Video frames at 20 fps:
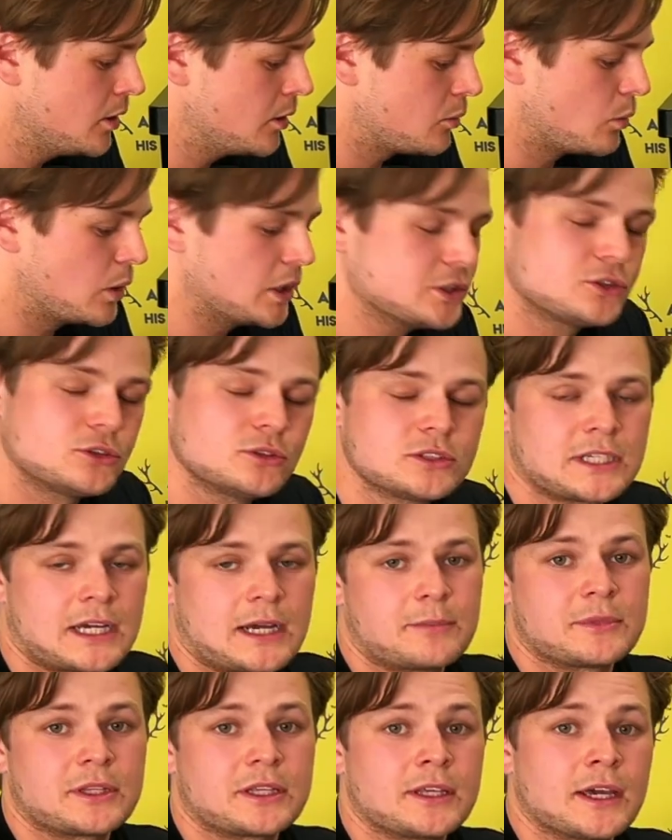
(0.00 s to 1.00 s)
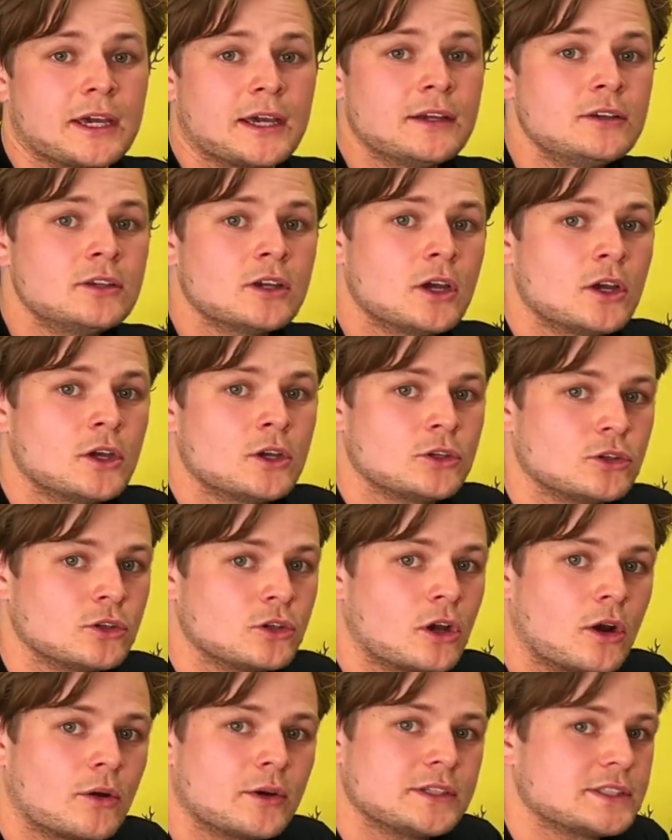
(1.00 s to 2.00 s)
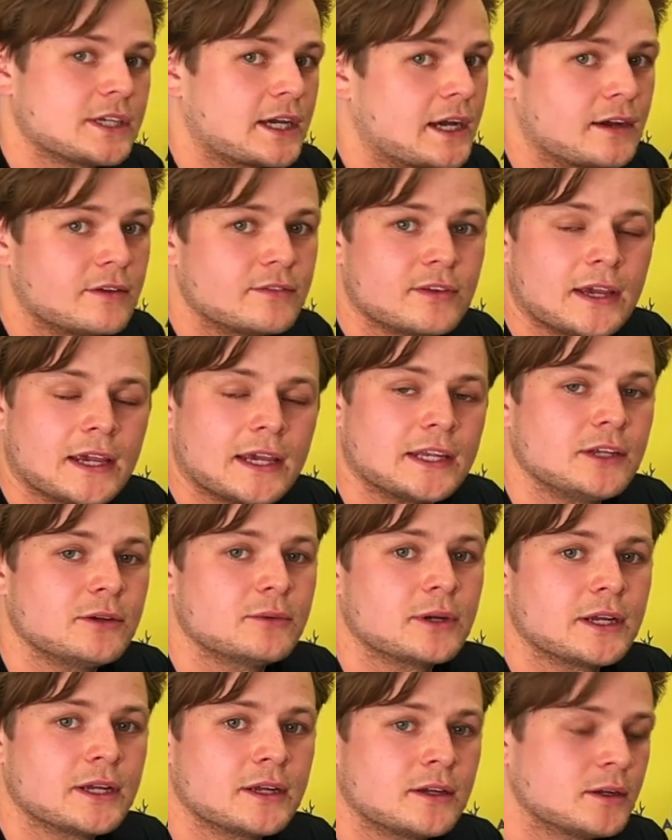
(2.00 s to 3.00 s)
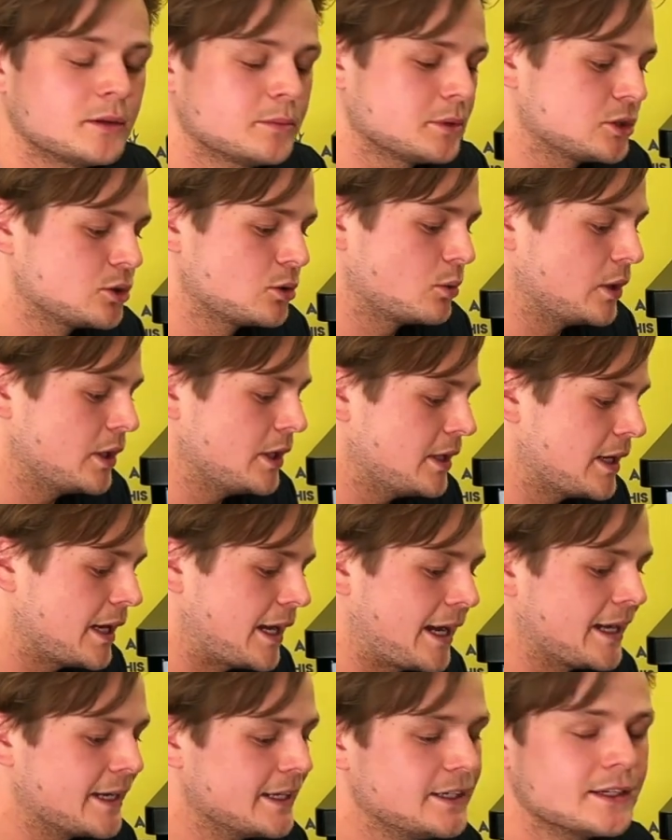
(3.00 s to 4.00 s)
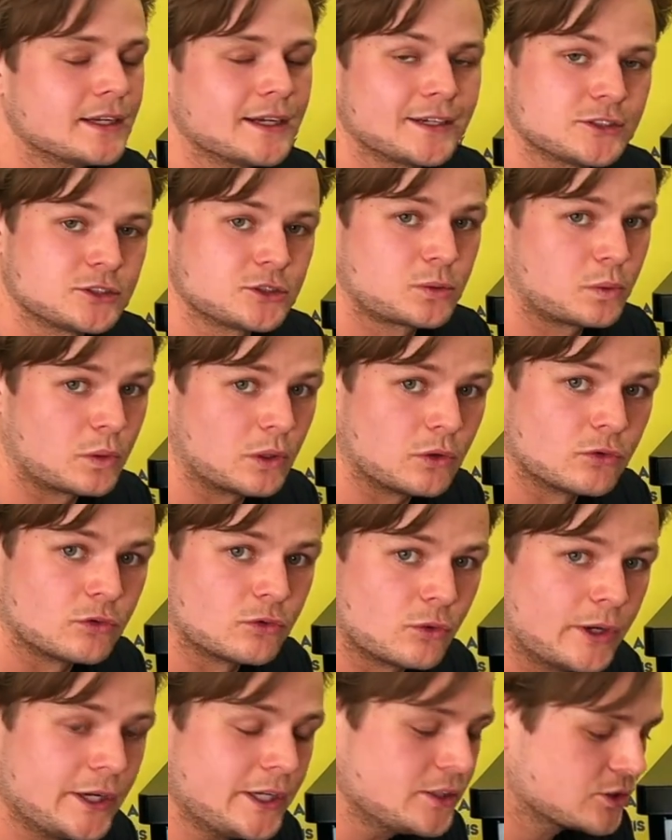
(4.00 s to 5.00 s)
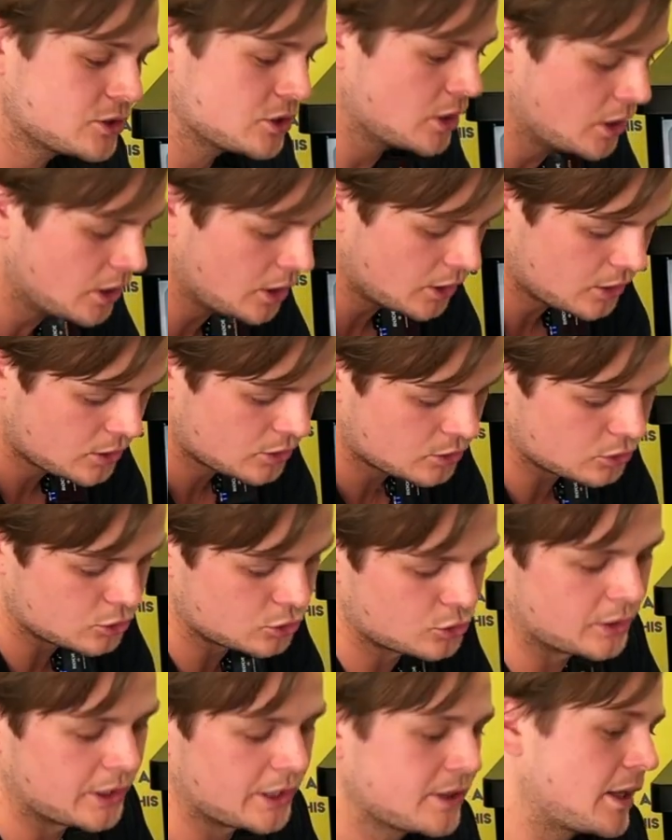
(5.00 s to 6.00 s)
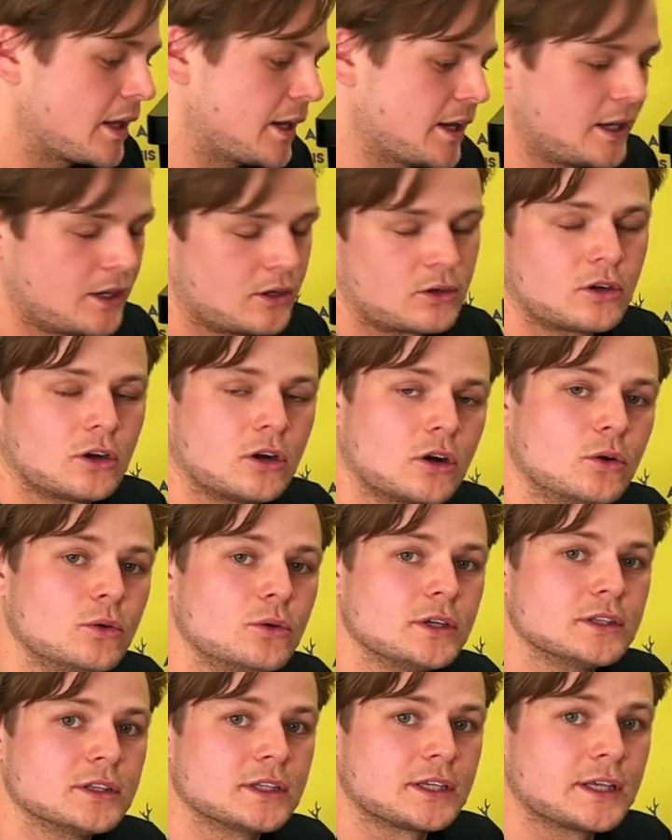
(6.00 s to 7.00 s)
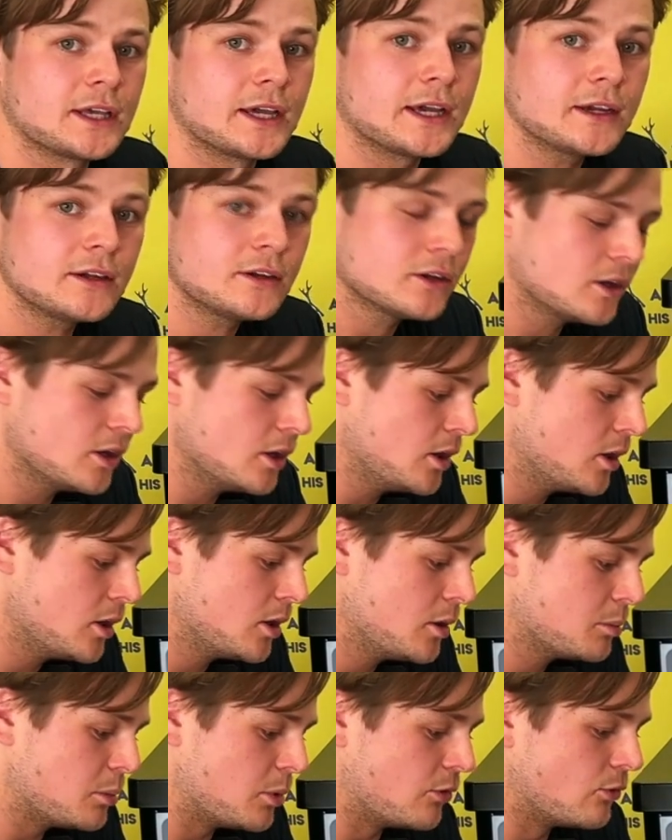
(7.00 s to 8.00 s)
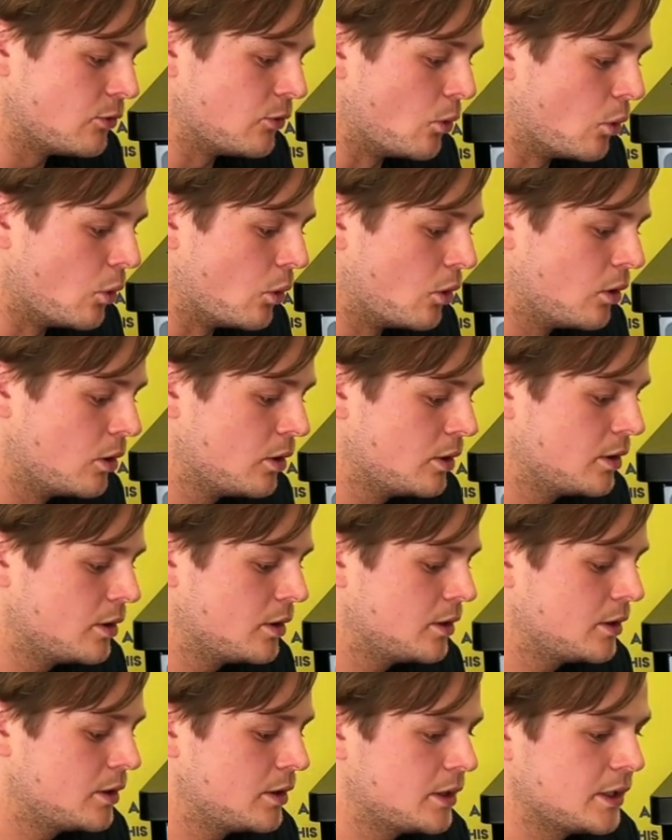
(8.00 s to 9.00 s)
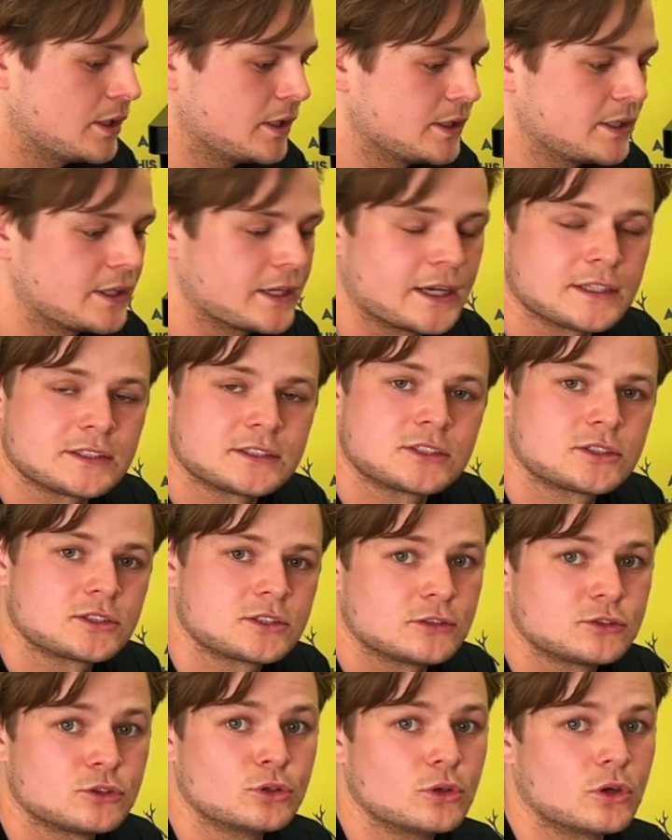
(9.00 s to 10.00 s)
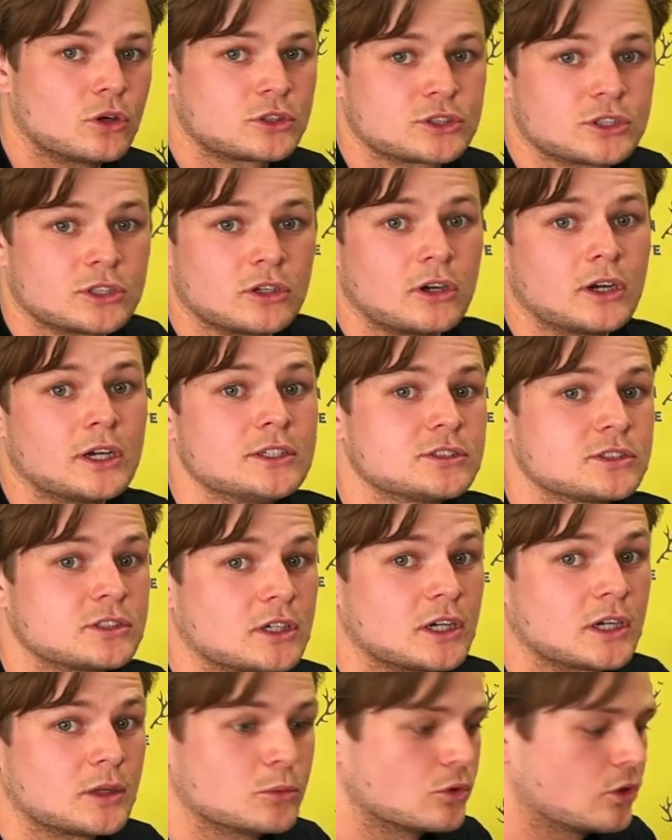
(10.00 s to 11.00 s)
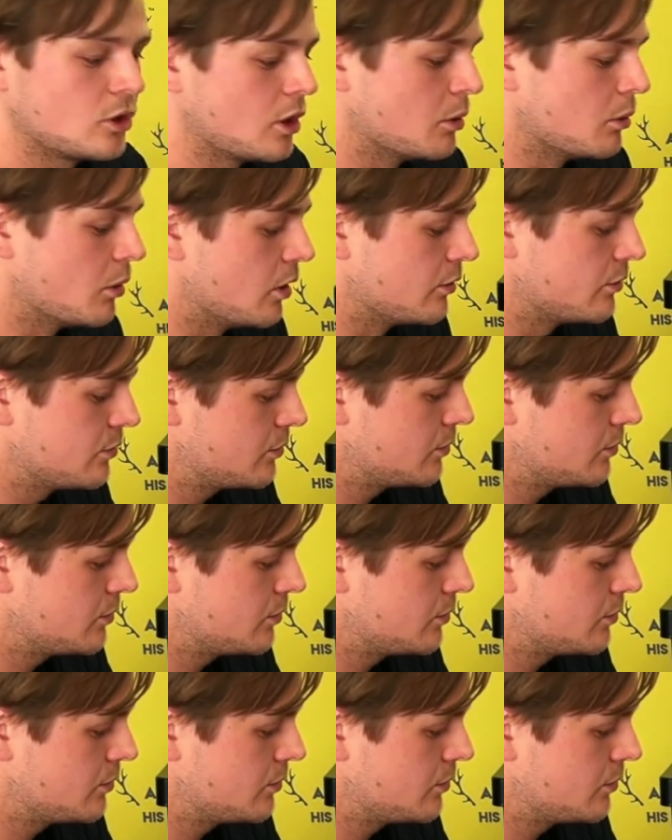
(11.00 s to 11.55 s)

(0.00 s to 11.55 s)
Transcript: Once you tap the keg, you're going to have anywhere between 8 and 12 weeks to drink that alcohol in the keg before it gets too oxidized and will go off.